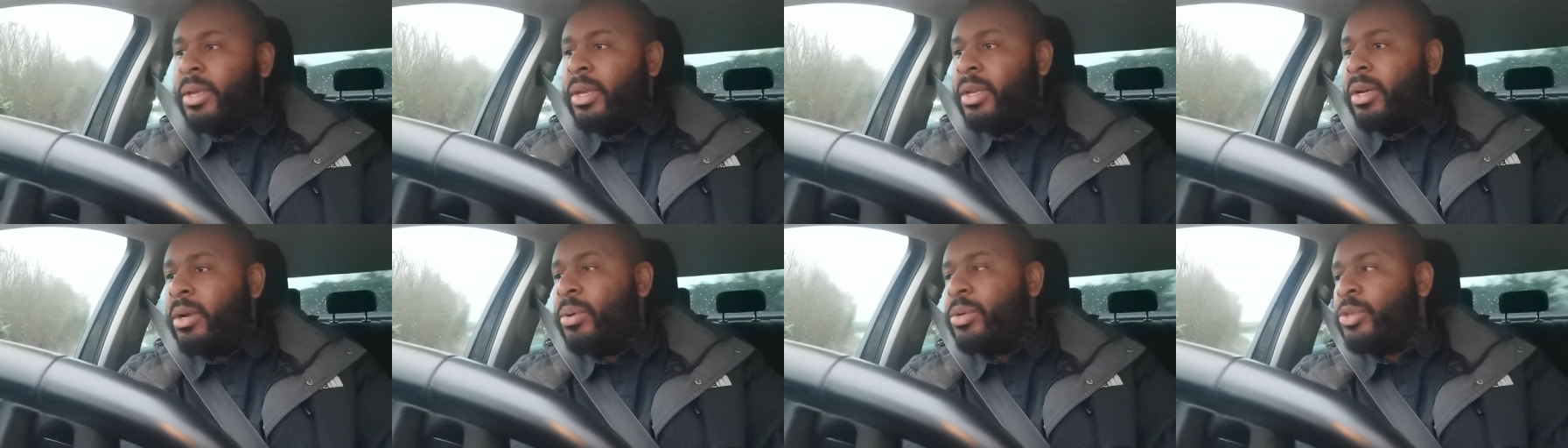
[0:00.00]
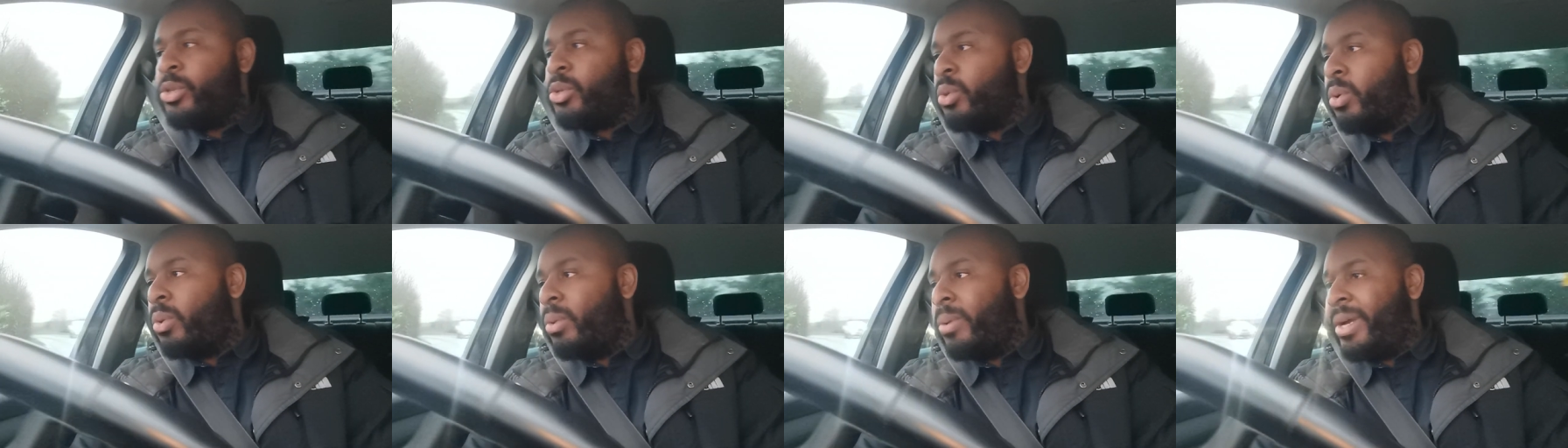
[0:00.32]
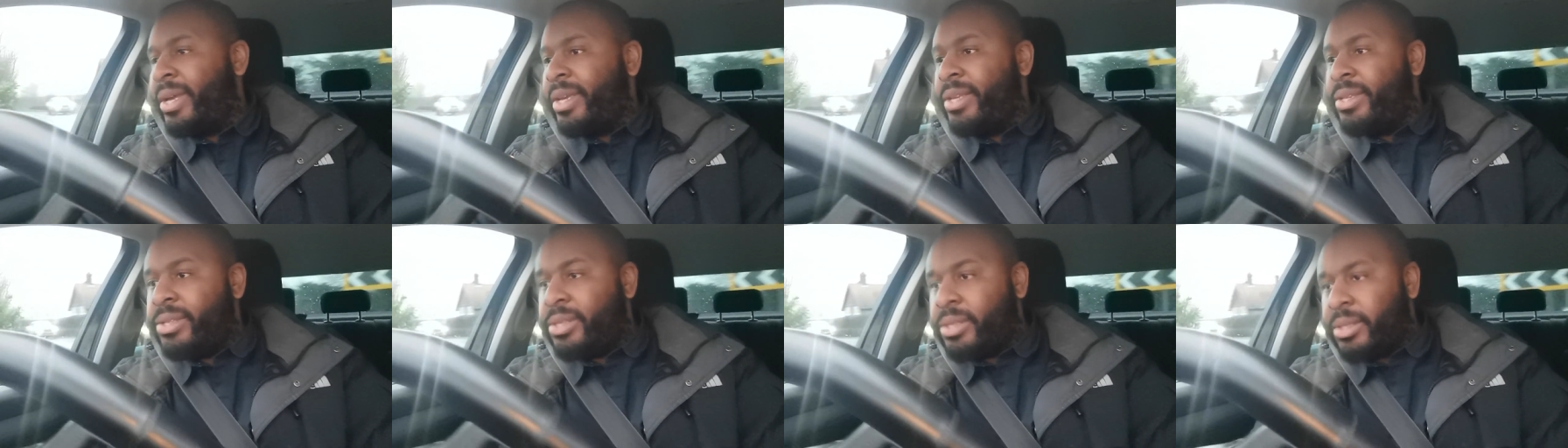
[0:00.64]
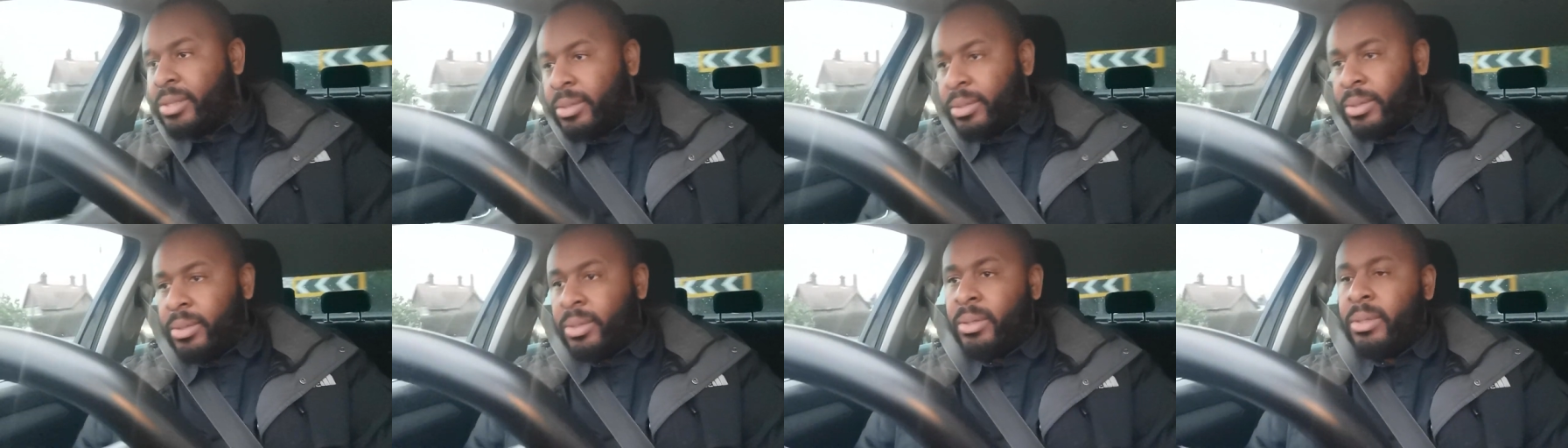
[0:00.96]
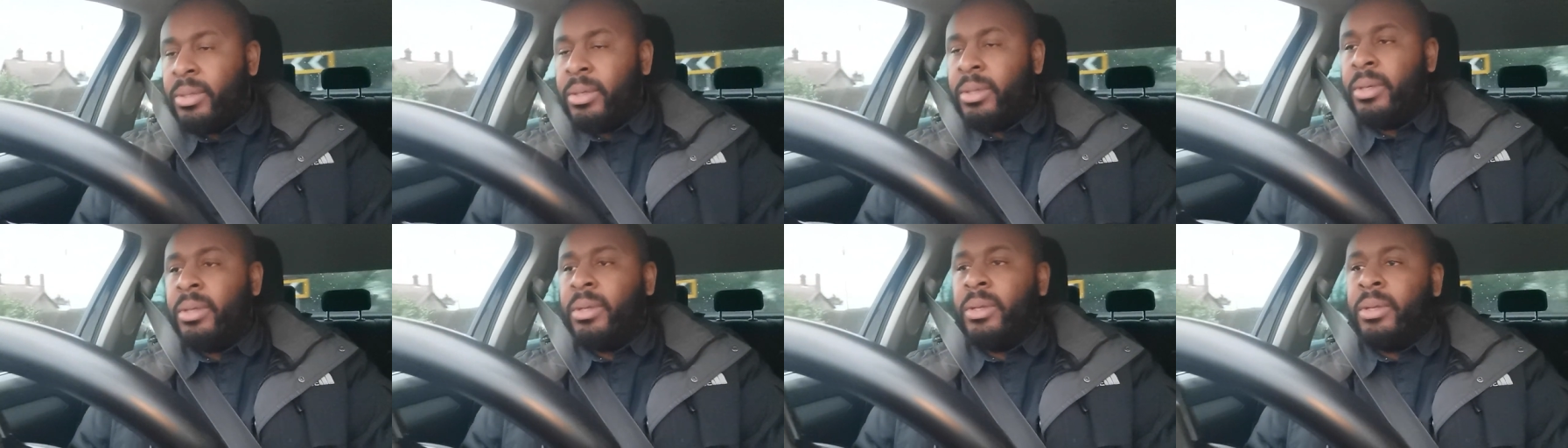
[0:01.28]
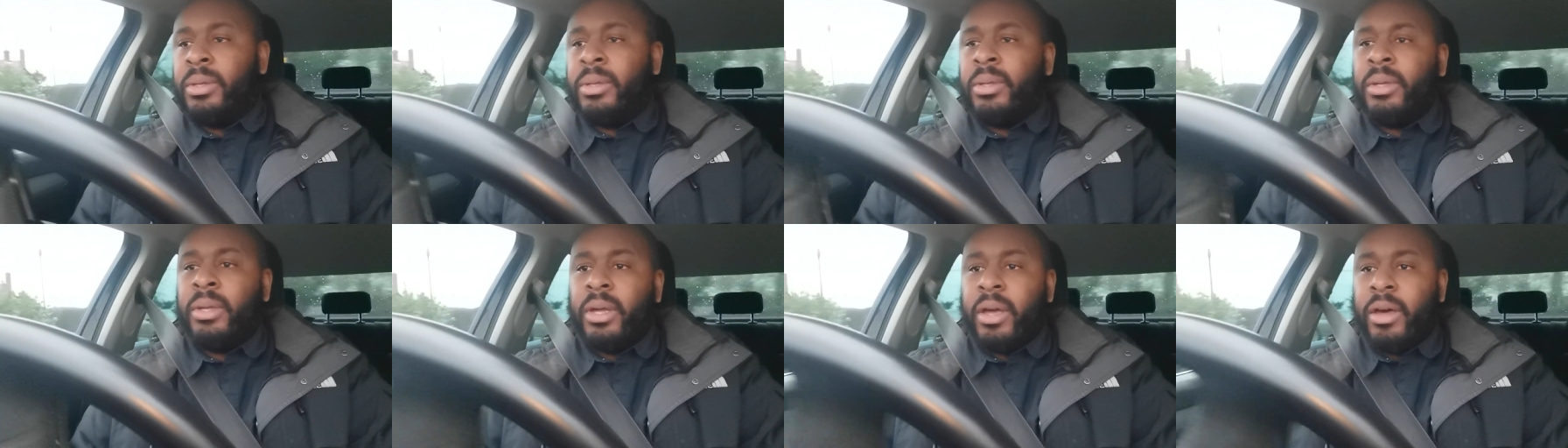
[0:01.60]
you know, it's always
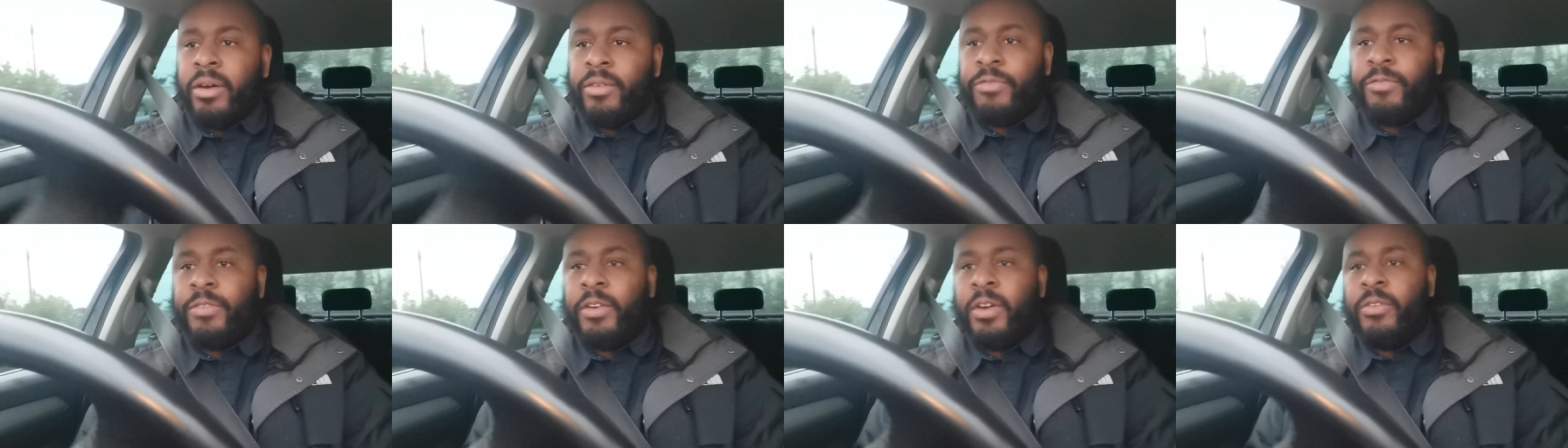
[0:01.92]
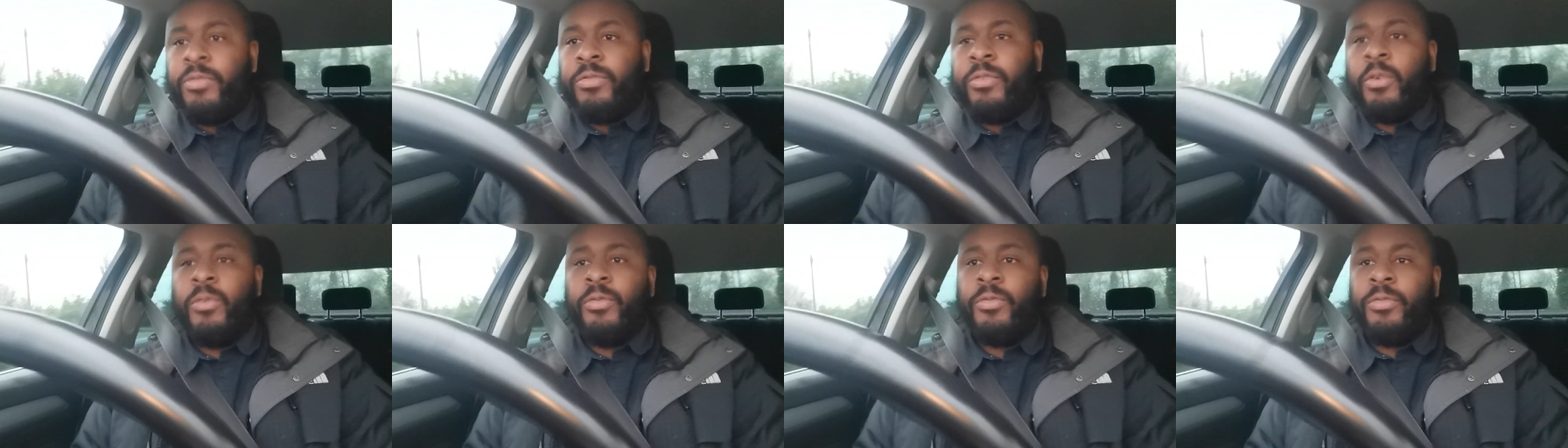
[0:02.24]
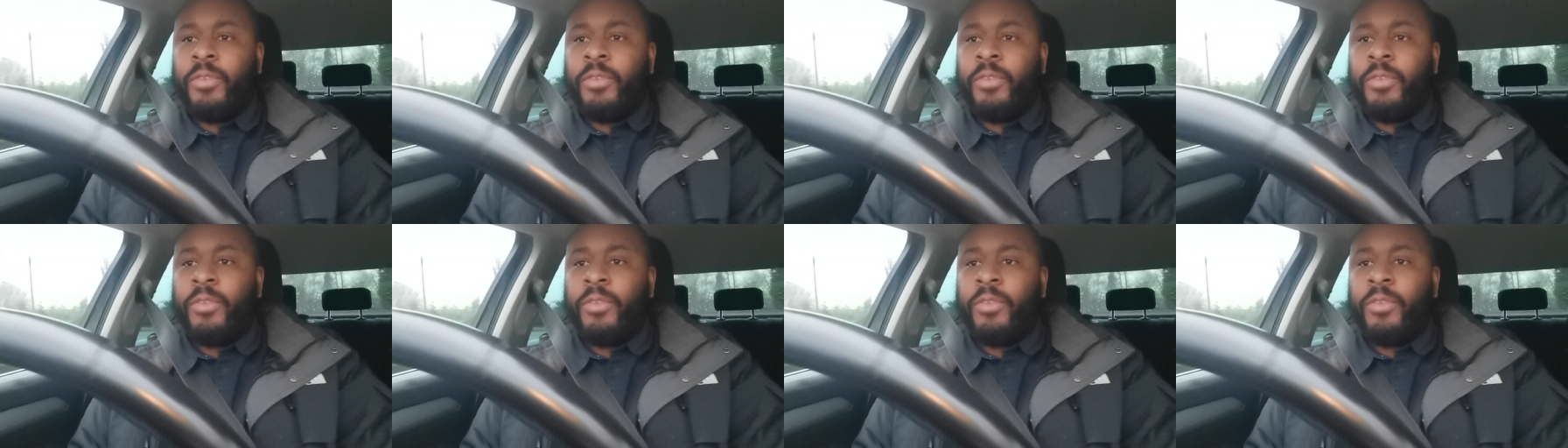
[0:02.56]
a fearful